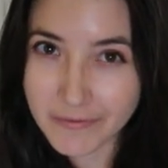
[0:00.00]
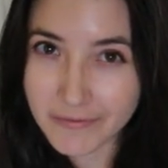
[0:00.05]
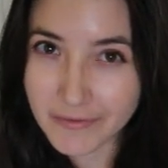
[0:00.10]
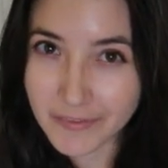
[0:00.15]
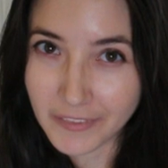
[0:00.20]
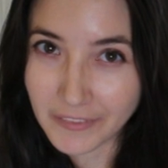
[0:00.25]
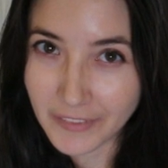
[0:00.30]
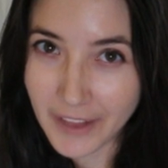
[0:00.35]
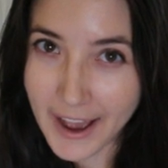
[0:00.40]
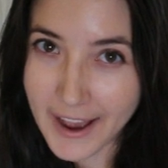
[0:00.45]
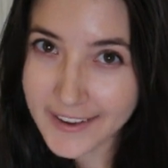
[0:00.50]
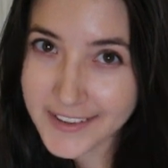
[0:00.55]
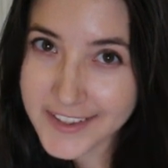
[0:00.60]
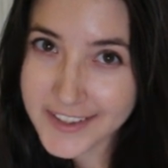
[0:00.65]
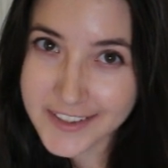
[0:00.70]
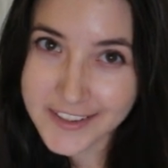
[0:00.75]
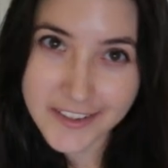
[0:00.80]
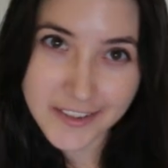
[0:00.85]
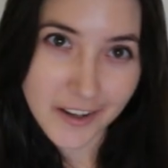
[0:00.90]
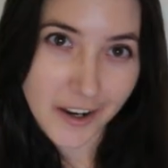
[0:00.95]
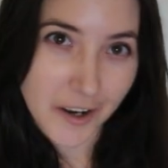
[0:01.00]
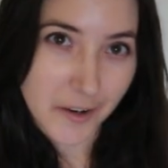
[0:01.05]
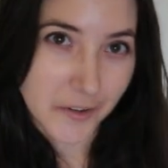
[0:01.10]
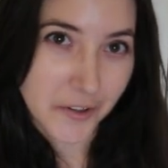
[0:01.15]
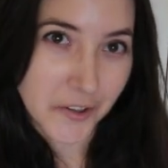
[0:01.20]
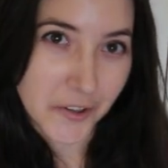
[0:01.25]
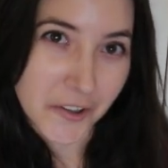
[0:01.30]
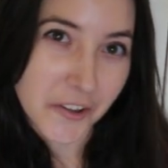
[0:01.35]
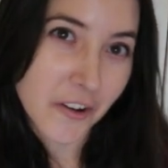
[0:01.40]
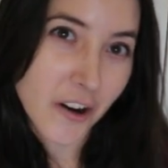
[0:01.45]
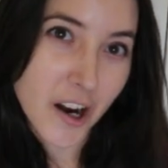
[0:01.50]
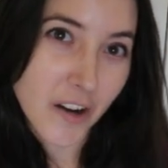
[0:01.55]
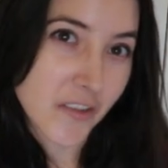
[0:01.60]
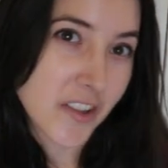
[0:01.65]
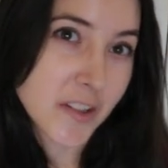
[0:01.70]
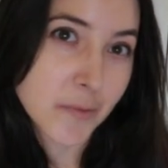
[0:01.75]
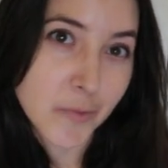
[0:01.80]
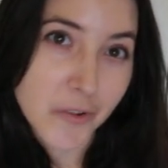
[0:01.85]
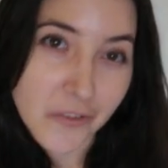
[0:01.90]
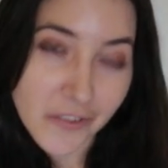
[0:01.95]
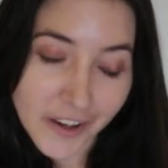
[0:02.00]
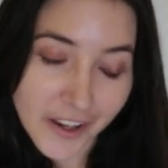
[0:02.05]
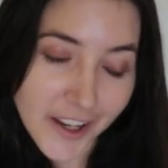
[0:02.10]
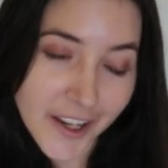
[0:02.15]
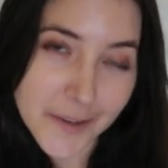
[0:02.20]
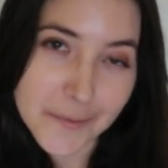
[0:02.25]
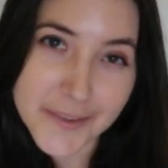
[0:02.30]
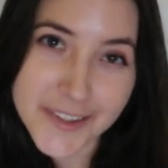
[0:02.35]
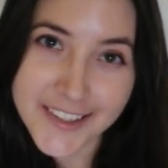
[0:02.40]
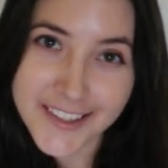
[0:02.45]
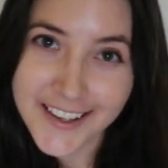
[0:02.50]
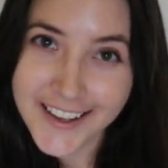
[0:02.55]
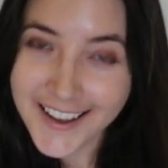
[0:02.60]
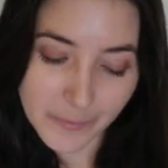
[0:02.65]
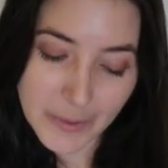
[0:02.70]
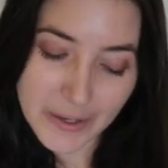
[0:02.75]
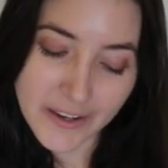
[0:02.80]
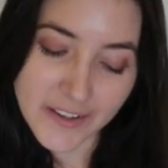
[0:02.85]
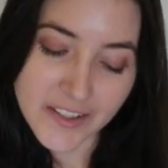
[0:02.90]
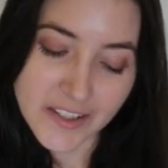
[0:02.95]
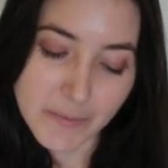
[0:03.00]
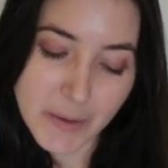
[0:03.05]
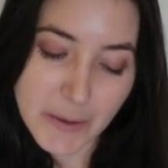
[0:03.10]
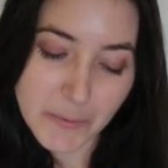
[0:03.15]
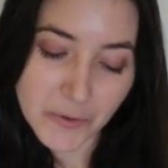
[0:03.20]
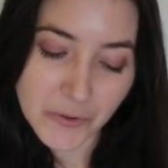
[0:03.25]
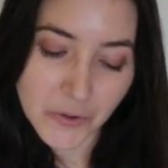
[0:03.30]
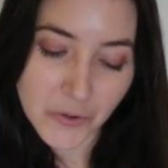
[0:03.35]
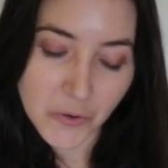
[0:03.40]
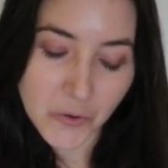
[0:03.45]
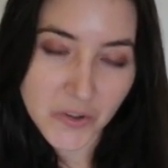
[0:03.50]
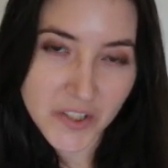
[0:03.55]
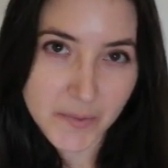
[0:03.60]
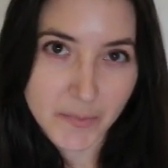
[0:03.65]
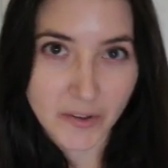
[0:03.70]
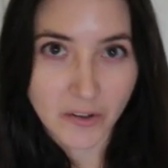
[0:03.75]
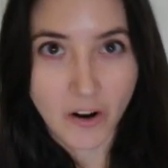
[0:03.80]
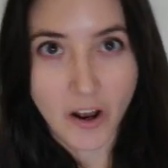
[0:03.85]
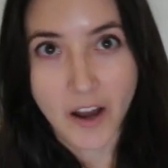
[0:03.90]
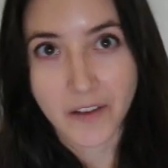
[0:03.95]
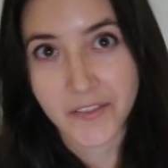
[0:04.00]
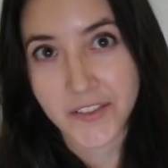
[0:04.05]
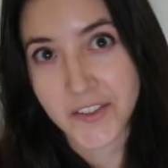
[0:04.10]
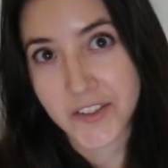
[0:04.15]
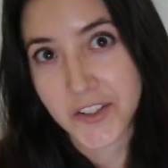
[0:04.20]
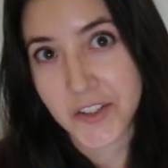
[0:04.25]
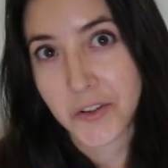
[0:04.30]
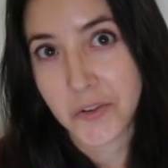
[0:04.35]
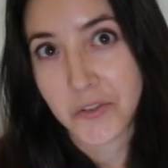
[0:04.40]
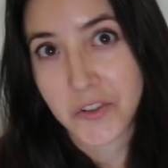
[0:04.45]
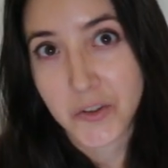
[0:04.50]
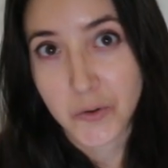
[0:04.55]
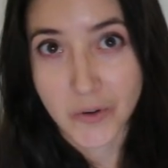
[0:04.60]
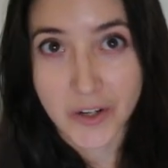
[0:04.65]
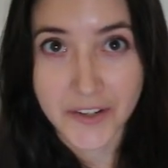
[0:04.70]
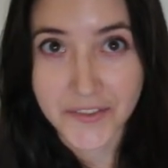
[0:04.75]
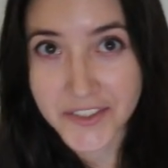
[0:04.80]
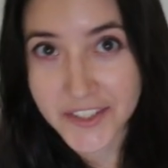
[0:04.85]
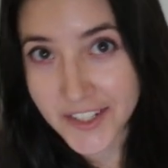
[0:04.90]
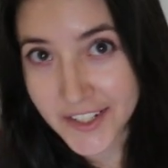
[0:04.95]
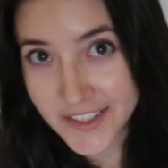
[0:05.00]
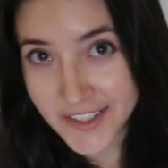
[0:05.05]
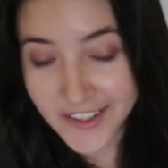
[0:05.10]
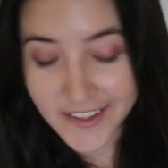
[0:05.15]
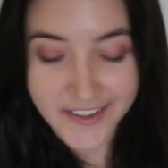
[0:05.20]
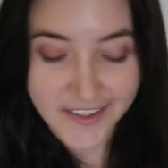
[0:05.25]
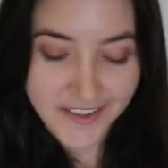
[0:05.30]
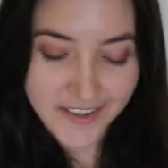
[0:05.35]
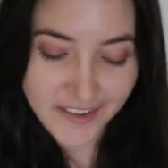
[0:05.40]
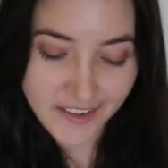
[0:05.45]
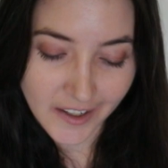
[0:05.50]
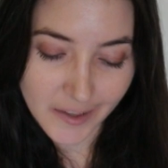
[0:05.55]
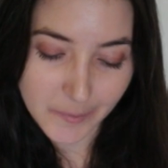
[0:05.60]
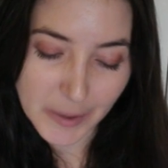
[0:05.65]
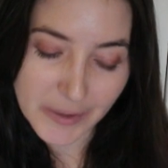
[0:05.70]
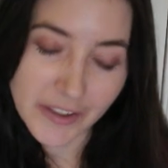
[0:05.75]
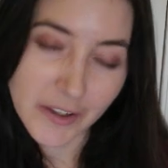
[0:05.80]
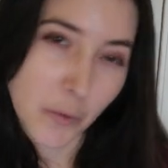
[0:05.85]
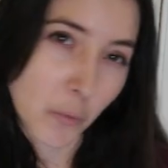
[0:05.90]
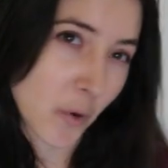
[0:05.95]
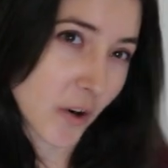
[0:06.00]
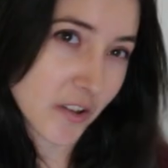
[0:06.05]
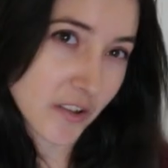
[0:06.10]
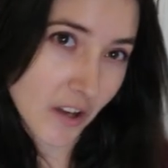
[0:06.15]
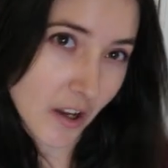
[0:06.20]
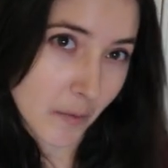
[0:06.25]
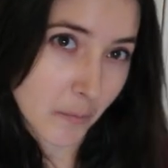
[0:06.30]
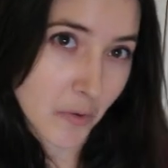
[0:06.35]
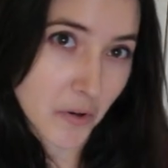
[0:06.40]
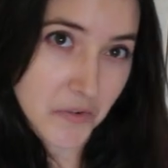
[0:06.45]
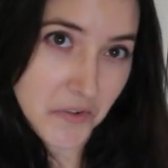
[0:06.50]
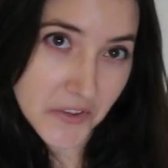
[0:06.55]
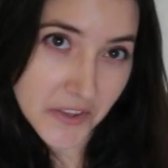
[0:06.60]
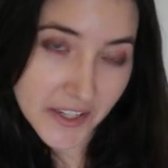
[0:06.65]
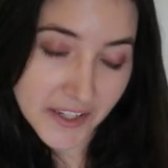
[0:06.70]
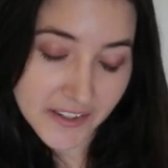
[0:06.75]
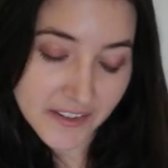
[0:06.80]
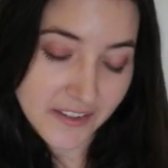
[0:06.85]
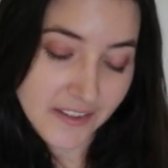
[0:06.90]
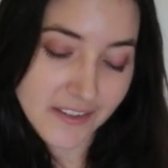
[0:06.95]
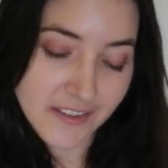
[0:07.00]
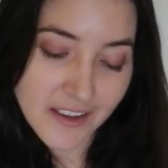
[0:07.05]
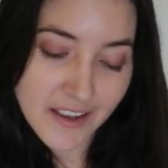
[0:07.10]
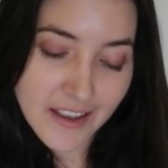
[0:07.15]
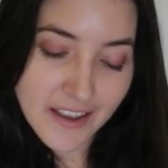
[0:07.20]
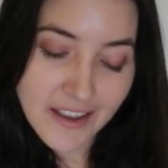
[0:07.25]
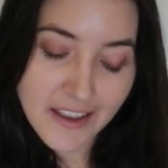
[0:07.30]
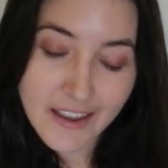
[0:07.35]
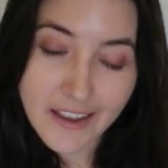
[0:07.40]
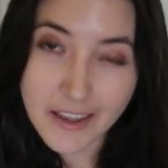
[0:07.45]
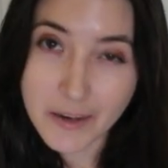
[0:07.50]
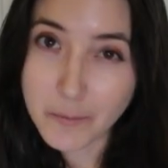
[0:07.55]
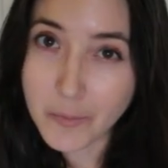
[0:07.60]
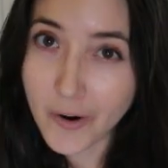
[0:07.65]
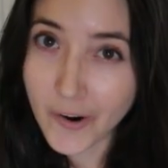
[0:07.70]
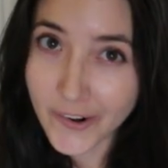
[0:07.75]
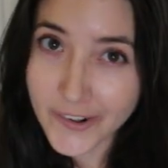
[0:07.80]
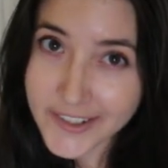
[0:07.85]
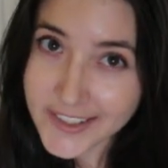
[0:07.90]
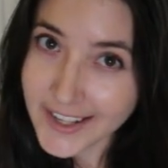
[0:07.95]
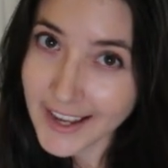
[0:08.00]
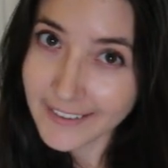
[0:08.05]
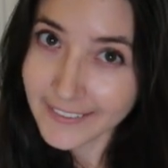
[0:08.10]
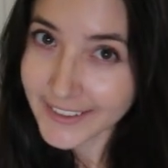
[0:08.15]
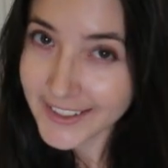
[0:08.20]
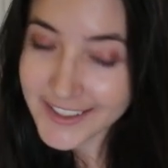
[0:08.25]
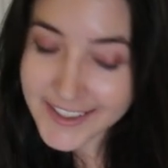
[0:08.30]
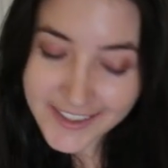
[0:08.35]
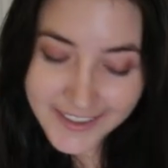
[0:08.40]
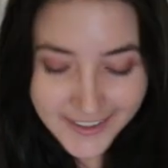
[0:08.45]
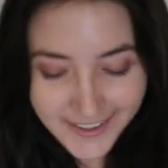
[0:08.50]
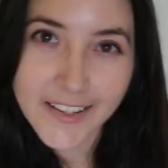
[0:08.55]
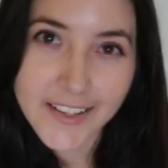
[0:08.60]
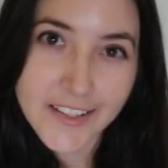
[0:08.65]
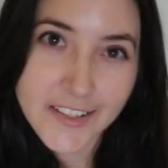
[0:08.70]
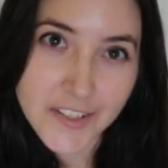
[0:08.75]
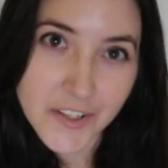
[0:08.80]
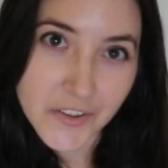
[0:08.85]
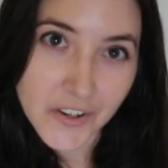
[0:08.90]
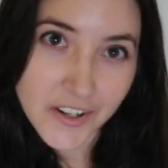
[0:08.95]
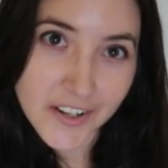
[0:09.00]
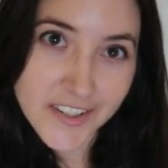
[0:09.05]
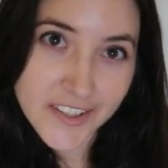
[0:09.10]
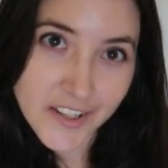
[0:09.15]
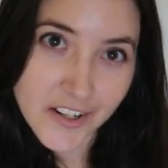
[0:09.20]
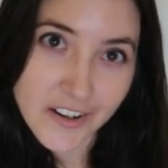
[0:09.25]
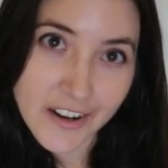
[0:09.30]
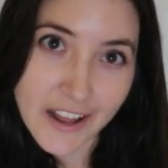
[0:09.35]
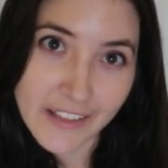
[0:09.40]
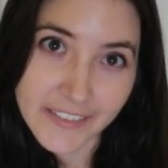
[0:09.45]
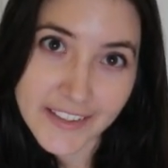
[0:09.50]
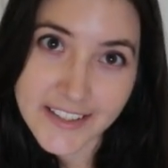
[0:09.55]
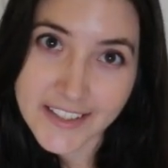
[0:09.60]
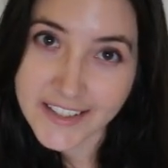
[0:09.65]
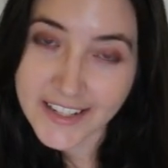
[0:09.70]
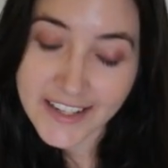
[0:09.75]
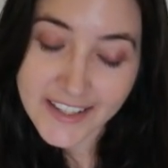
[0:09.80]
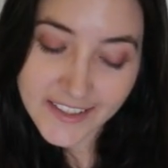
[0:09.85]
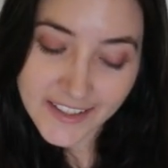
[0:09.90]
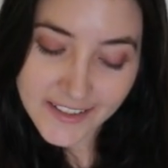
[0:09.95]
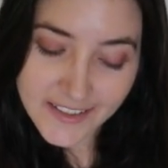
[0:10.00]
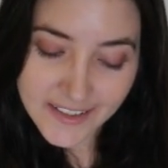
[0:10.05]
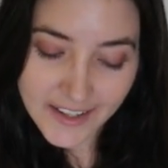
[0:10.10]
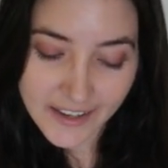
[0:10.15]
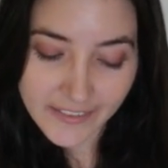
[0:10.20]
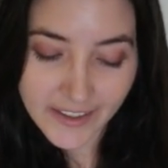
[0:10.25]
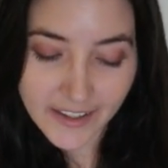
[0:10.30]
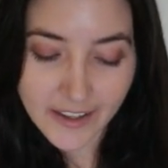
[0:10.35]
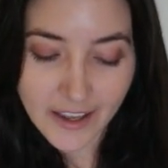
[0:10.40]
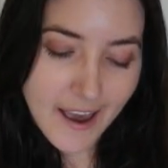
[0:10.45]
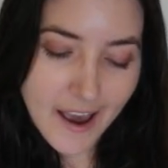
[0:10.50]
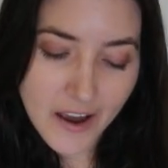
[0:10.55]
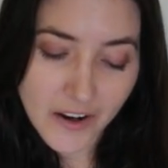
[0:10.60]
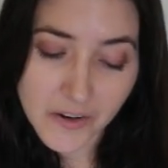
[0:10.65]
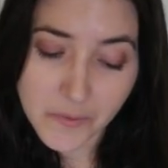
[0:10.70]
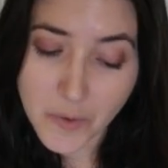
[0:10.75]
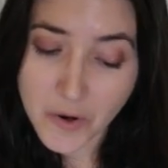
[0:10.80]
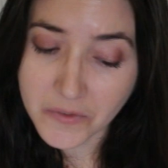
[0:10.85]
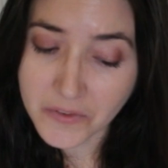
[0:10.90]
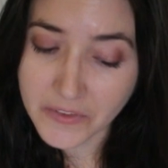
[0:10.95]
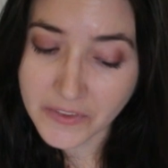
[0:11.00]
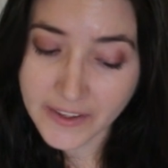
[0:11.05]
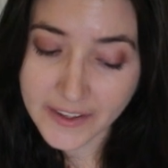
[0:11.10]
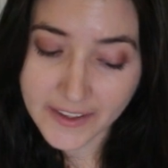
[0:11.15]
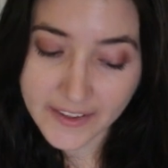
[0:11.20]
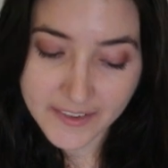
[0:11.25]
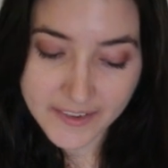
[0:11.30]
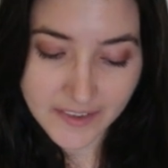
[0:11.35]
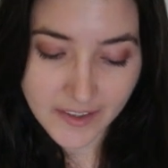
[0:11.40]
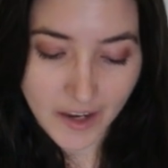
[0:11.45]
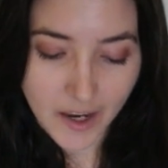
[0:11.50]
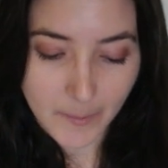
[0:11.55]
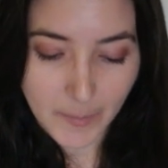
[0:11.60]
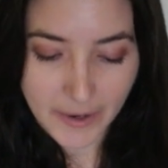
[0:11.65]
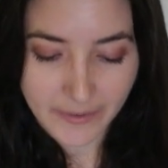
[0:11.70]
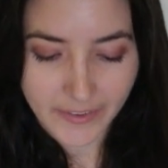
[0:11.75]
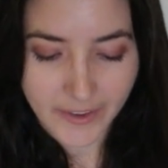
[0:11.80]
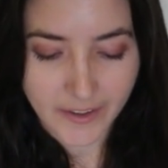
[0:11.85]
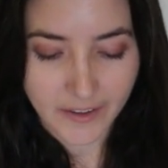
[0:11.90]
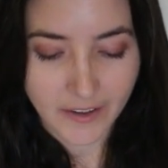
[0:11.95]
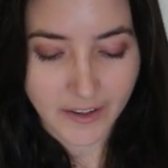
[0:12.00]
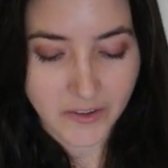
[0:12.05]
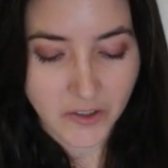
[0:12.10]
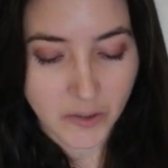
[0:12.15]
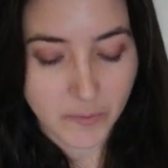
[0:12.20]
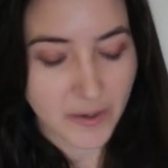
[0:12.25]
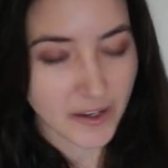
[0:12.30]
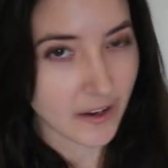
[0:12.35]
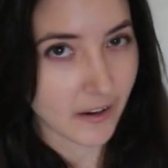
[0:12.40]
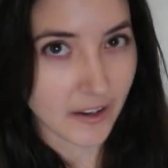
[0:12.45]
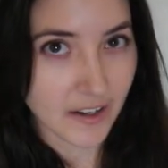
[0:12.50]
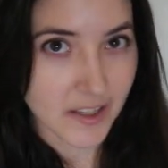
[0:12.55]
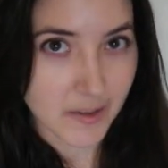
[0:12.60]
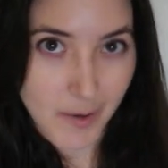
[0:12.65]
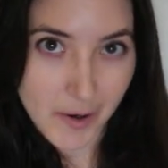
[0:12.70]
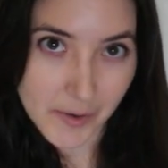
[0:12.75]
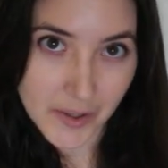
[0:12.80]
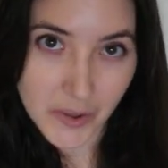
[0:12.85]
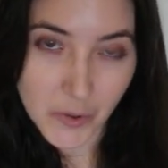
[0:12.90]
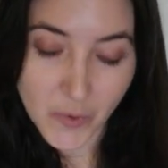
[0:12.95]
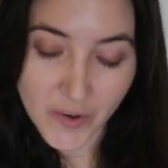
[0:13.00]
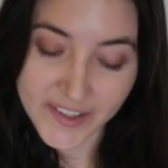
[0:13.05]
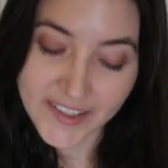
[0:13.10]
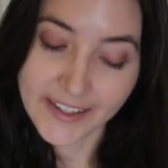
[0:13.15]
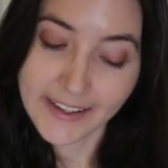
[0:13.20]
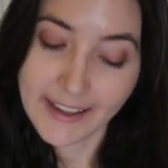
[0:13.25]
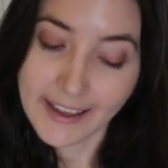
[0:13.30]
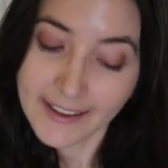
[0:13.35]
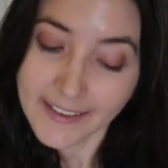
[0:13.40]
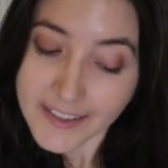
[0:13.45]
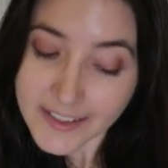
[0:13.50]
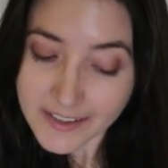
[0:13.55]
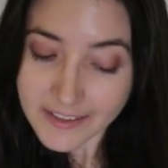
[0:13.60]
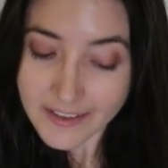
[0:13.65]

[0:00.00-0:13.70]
the last good Harvest Moon games because the people who split off into Story of Seasons I think worked on both of these in part at least. So they're considered at least decent. I think out of both of these, I think A New Beginning is probably the one to get.